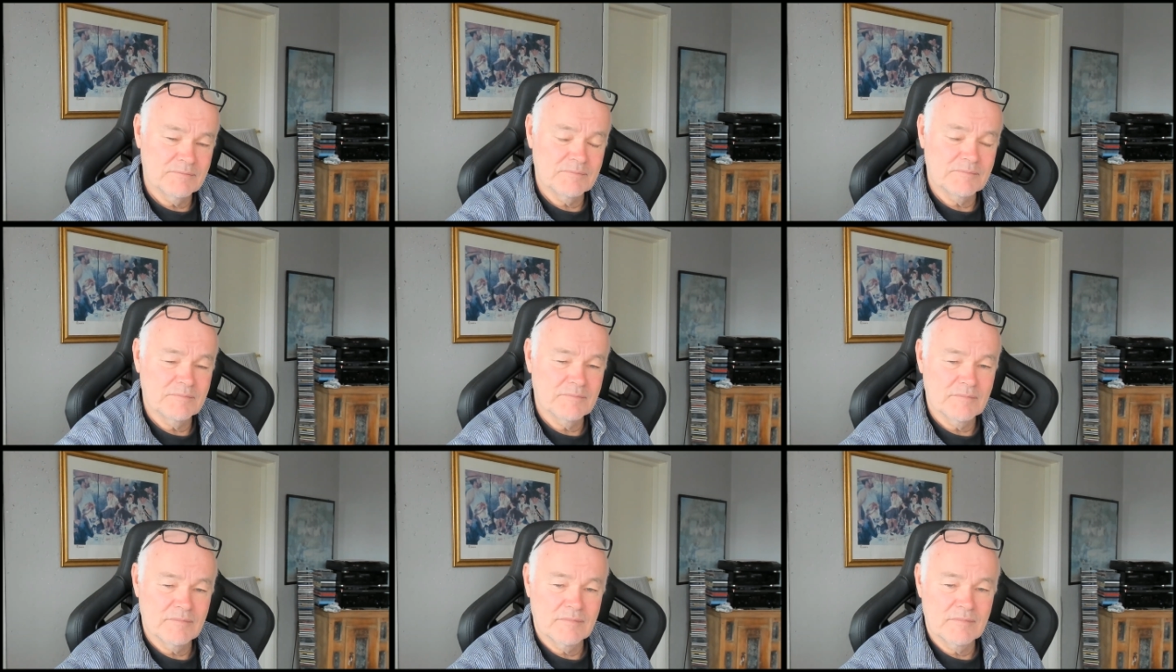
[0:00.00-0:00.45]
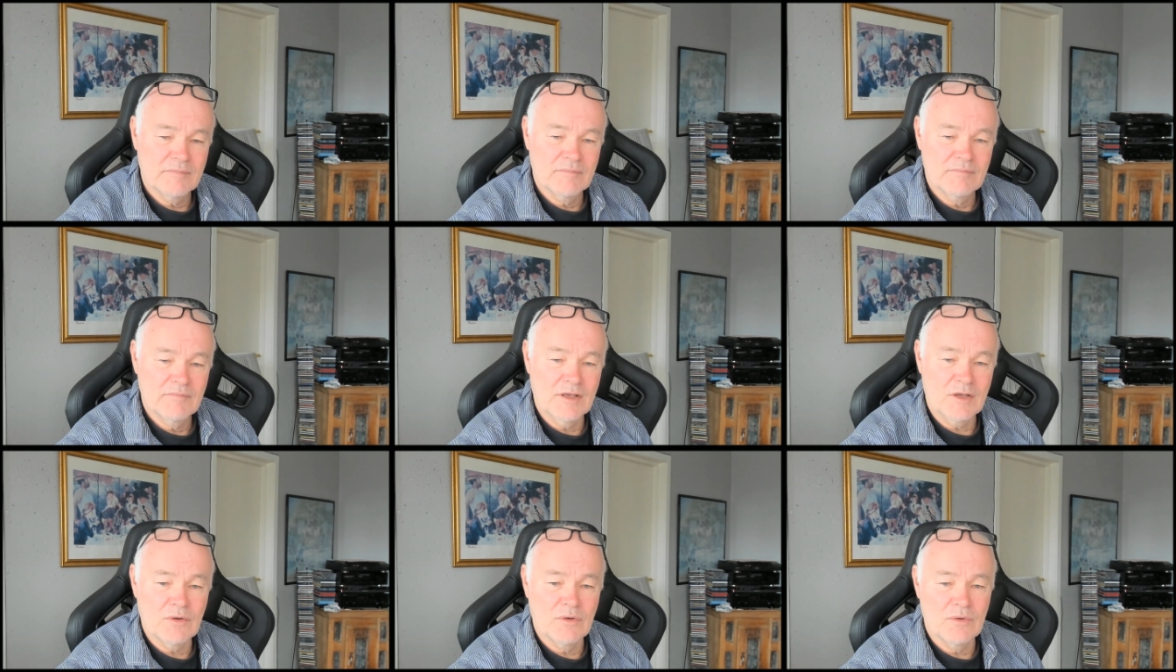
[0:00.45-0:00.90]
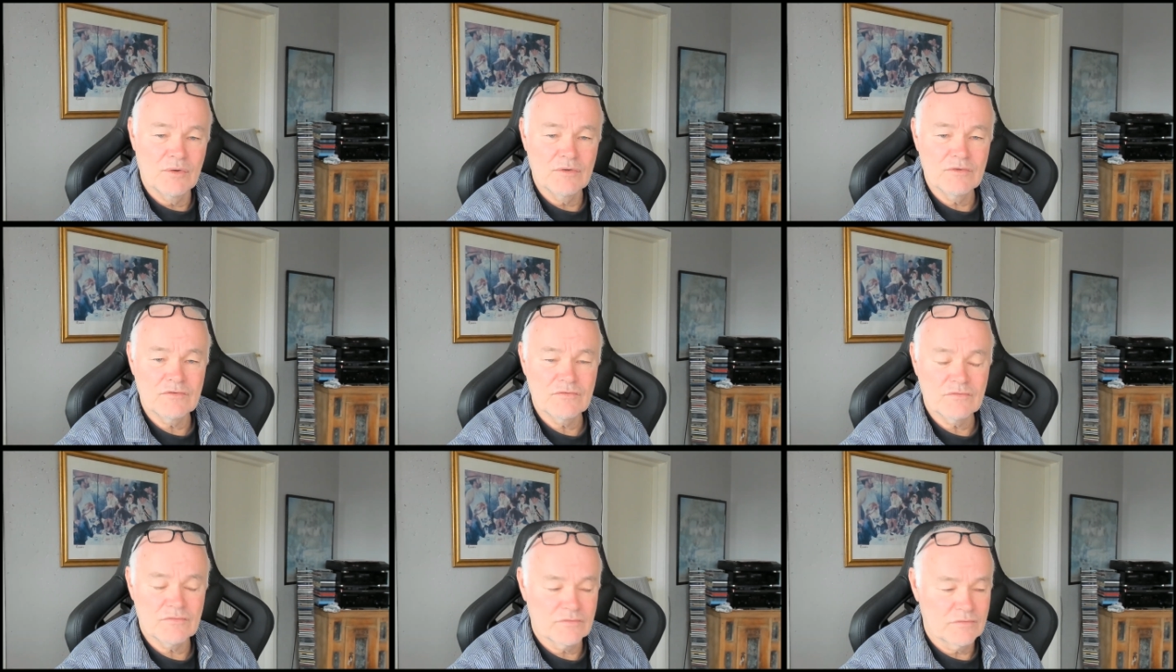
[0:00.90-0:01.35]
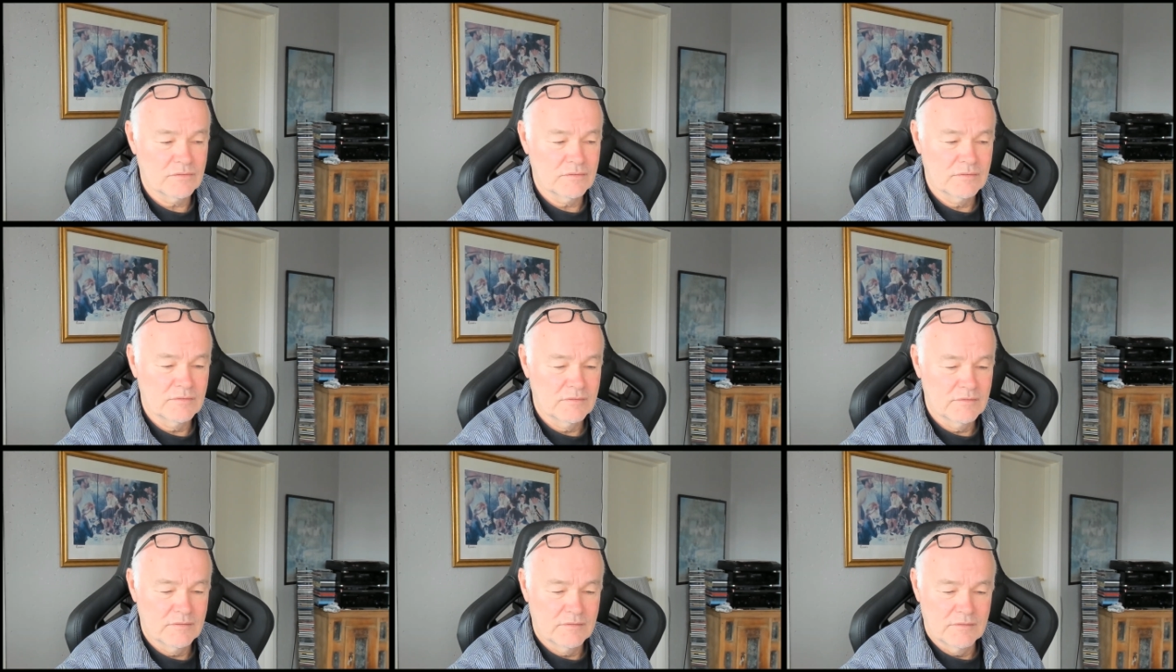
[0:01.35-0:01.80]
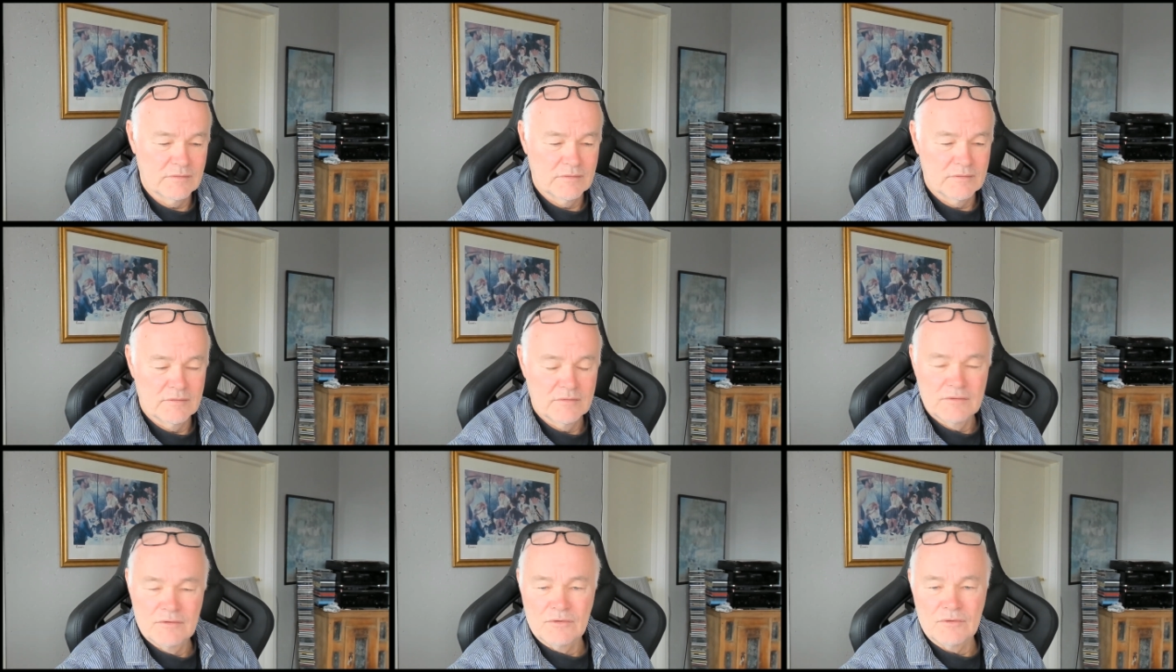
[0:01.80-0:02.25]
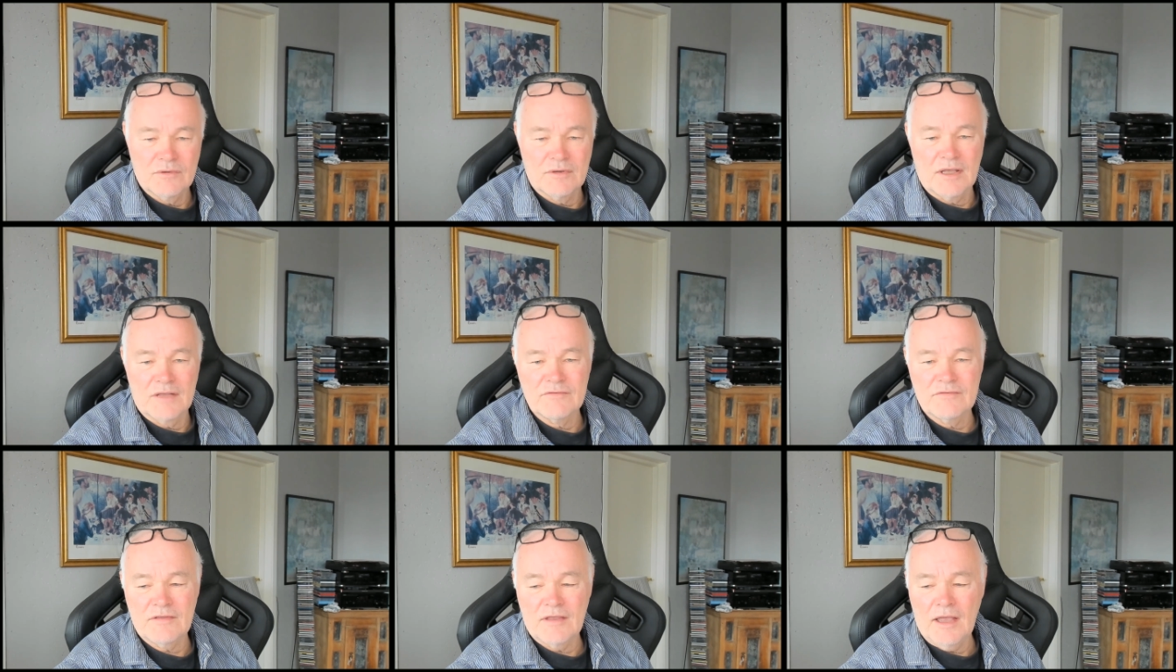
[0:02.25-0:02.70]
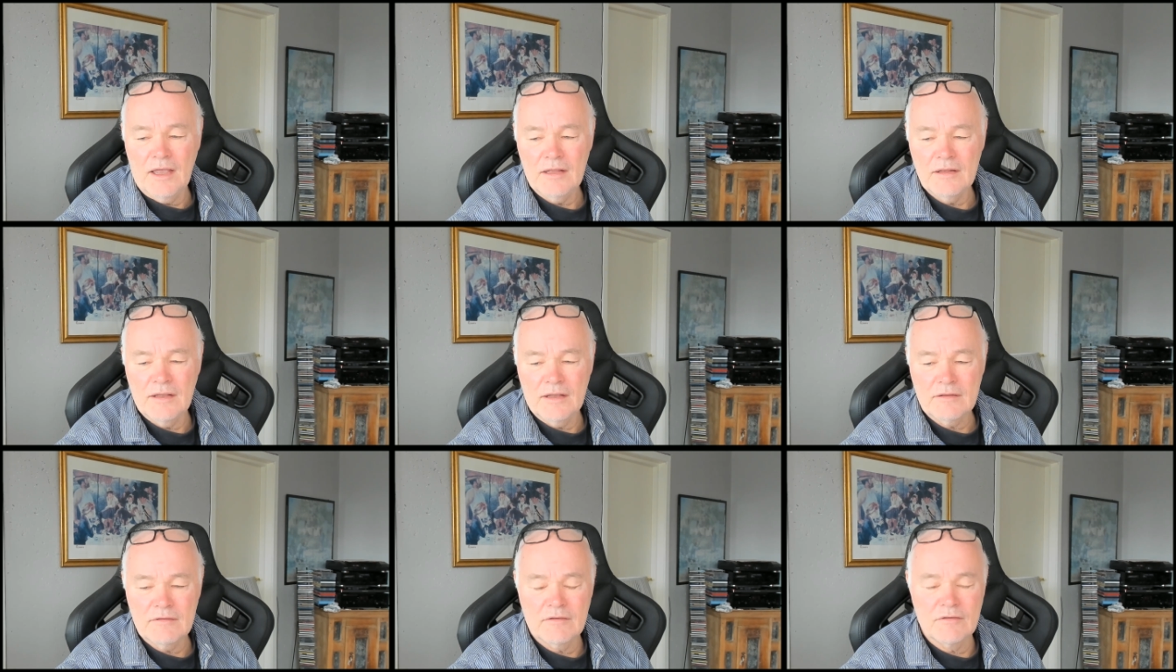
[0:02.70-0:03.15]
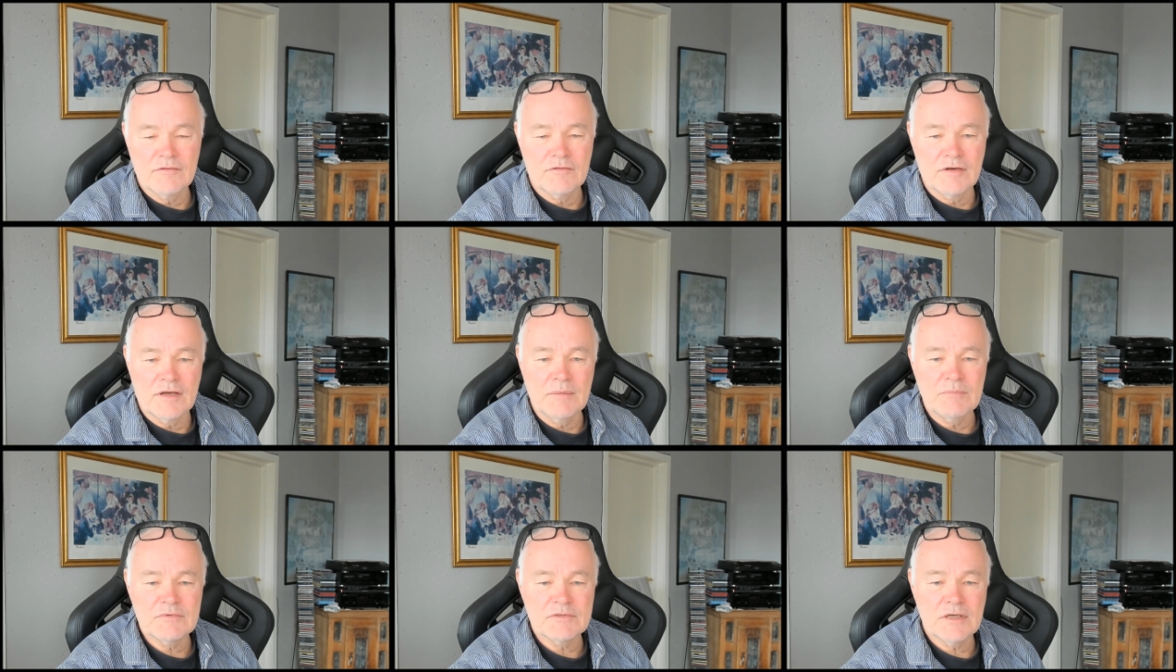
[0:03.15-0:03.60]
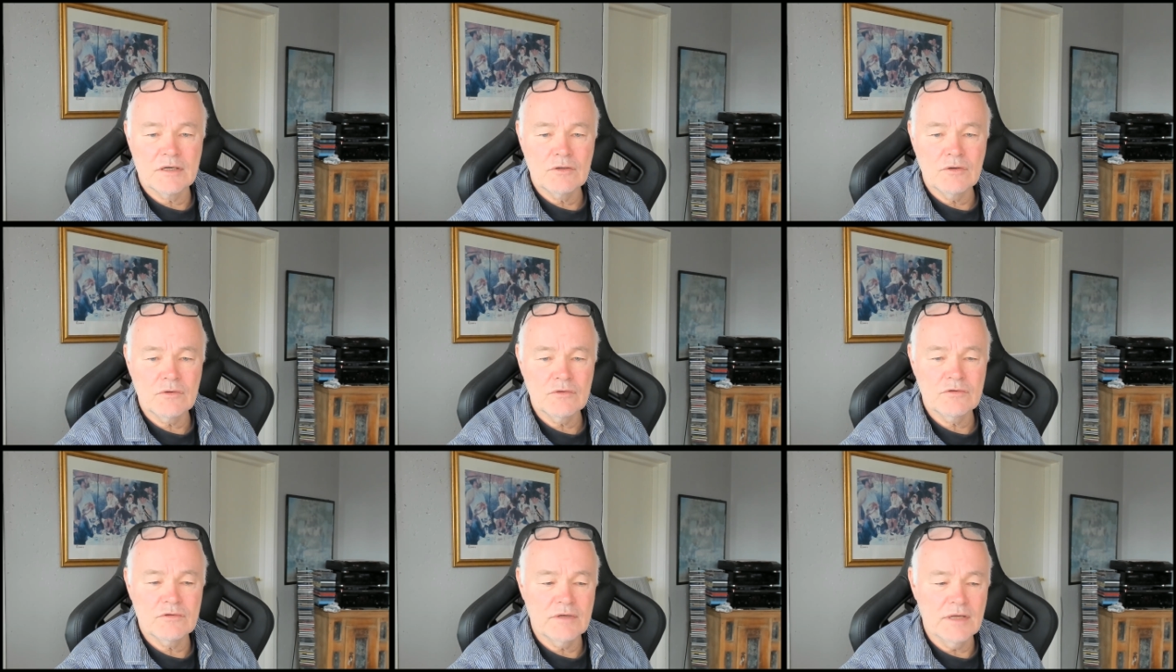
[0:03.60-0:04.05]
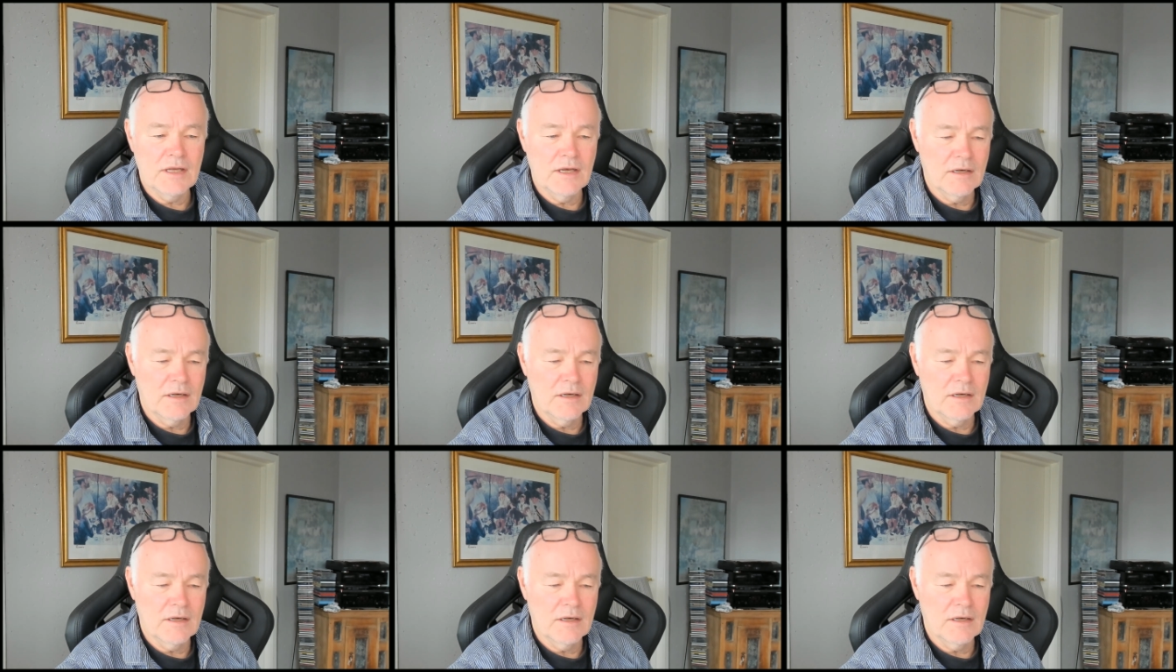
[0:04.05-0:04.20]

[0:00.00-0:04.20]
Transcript: because you can say that the dreams are not real.